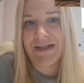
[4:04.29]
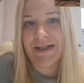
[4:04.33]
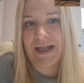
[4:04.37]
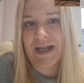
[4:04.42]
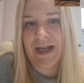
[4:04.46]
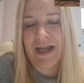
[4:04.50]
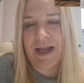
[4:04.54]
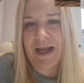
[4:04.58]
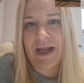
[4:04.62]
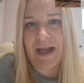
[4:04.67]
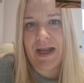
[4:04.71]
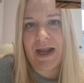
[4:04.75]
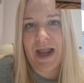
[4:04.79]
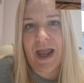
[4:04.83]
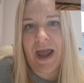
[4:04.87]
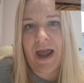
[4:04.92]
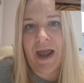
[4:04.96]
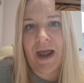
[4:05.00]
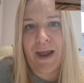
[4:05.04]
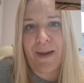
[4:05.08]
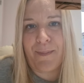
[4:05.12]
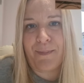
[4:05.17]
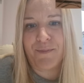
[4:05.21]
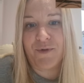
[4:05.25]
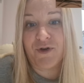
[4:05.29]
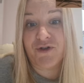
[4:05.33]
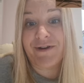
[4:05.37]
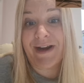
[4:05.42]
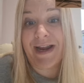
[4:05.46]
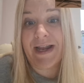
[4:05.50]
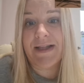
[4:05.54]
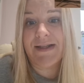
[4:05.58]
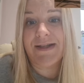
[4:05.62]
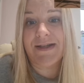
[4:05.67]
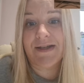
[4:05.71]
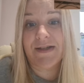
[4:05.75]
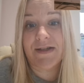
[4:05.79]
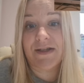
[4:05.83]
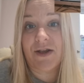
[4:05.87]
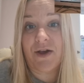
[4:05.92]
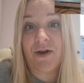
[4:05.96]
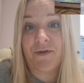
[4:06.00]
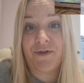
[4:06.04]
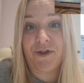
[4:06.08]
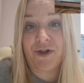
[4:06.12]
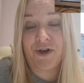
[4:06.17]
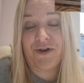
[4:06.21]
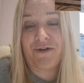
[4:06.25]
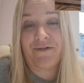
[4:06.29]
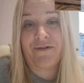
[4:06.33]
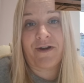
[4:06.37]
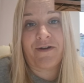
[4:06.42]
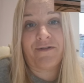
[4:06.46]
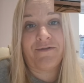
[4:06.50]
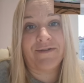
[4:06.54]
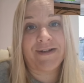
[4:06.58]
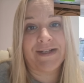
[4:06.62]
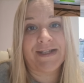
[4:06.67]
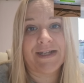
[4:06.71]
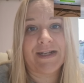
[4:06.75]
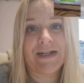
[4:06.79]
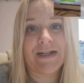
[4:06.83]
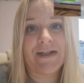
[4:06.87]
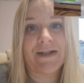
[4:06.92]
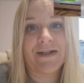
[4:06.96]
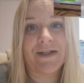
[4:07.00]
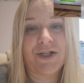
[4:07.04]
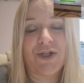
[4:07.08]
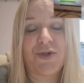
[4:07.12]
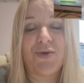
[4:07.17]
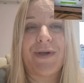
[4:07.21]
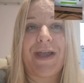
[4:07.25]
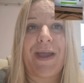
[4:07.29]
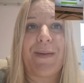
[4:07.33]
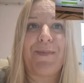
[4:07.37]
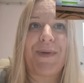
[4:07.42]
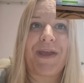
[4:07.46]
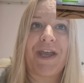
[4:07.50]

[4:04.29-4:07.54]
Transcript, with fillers: the um, creators of the Neuro Resilience Toolkit,